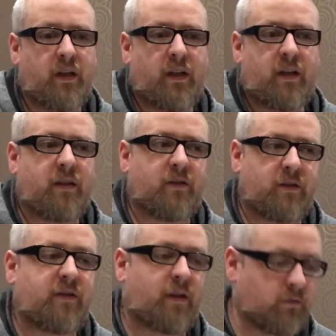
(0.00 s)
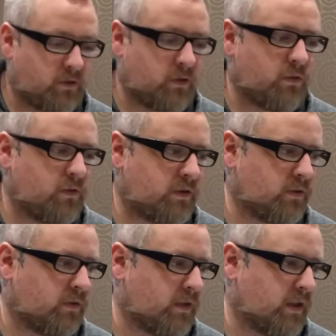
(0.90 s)
And I thought it sounded cool,
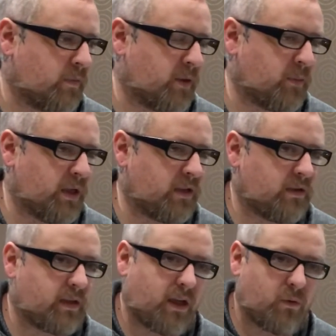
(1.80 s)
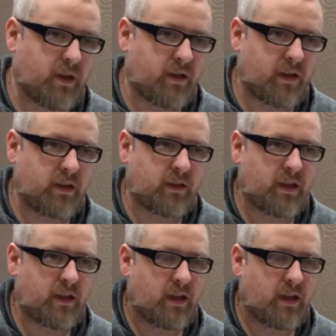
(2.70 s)
so I might paint the tank white and then